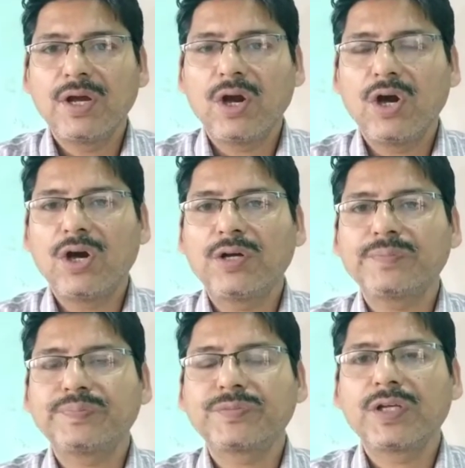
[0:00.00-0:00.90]

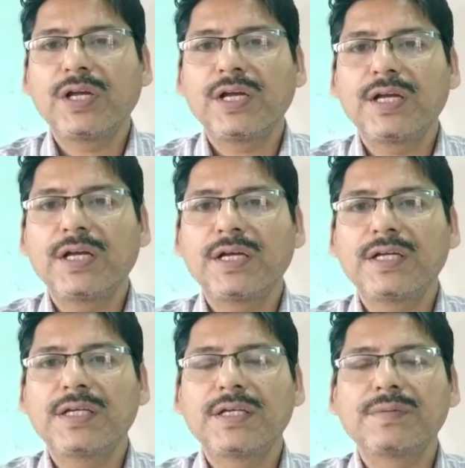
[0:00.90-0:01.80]
or
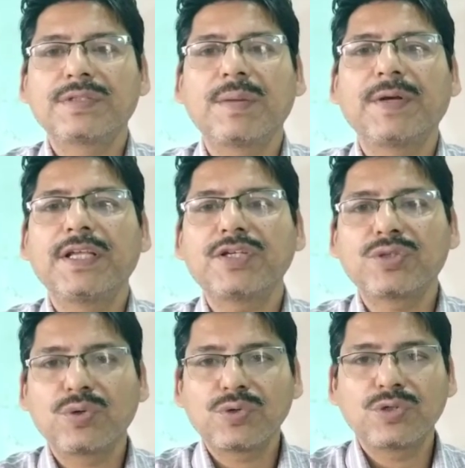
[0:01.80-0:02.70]
some other
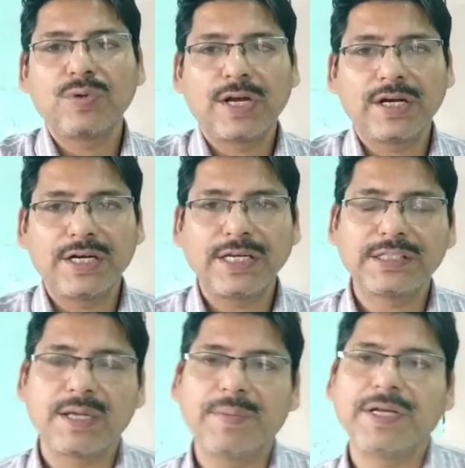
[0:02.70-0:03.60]
source you are earning
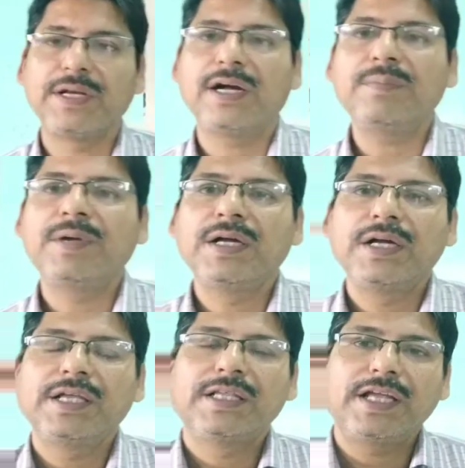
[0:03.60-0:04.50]
some income,
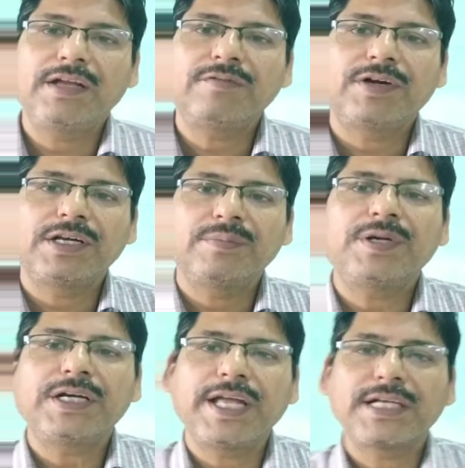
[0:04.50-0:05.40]
then
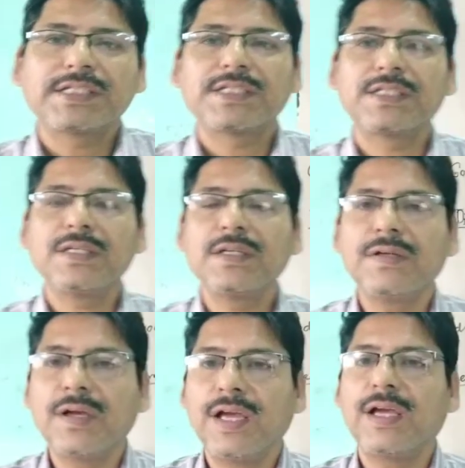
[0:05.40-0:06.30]
whatever tax
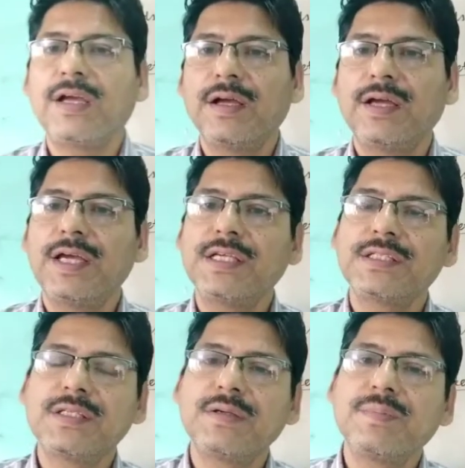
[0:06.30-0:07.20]

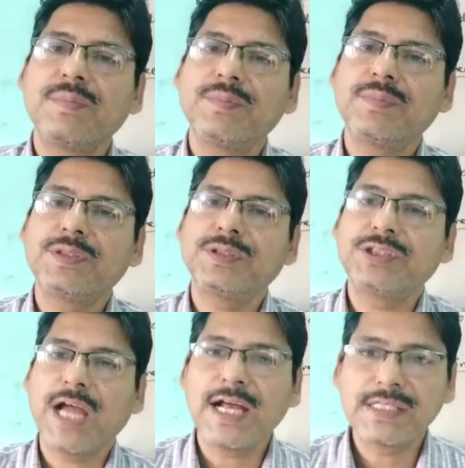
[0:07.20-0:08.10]
is
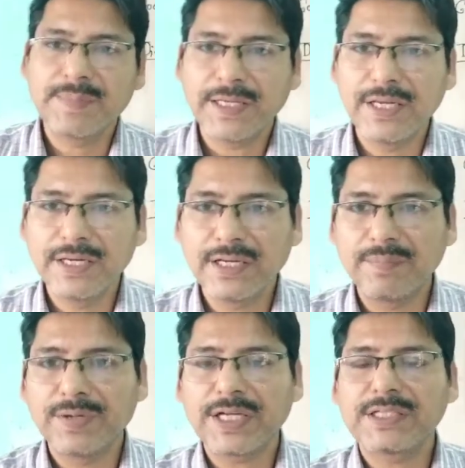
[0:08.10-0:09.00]
charged by the
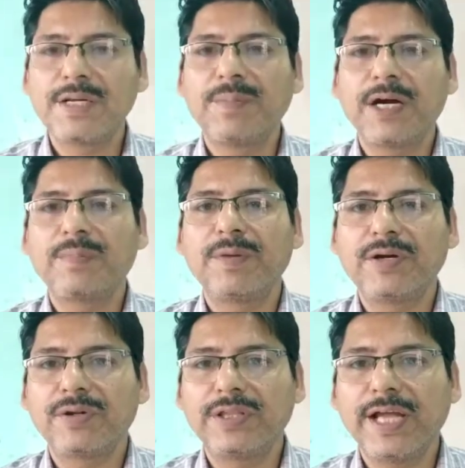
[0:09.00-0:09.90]
income tax
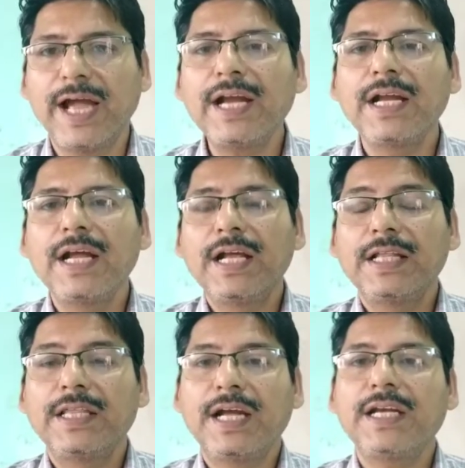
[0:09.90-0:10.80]
department on
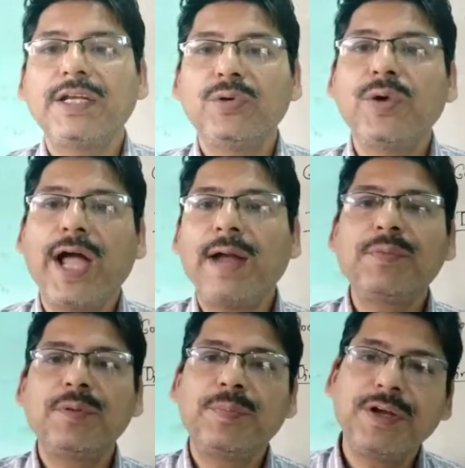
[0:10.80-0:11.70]
that you have
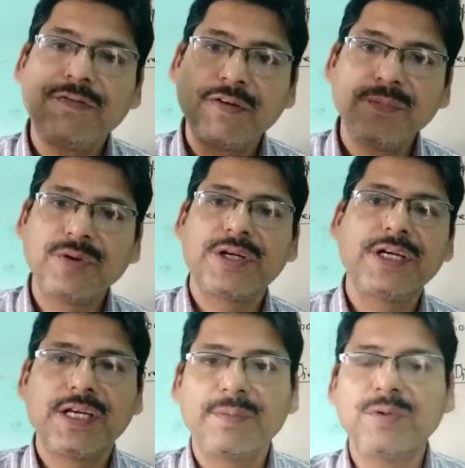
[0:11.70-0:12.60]
to pay from your
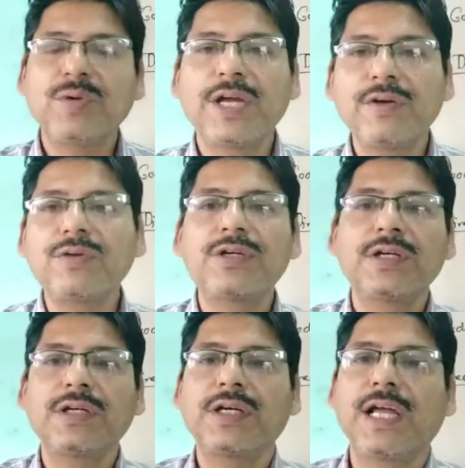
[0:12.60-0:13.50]
income. You cannot
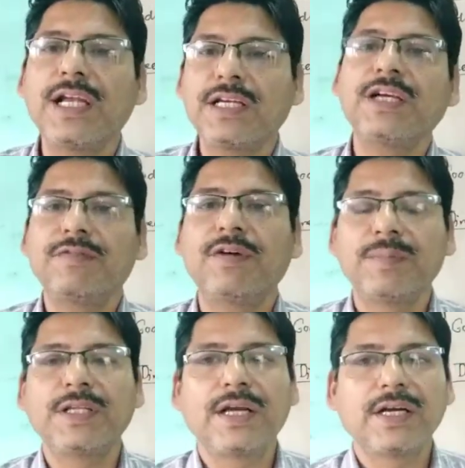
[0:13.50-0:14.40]
collect it
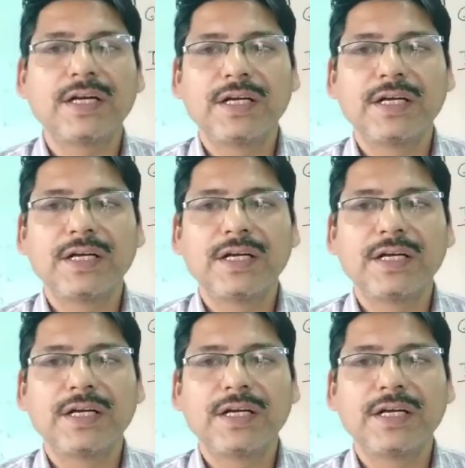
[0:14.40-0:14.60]
from other.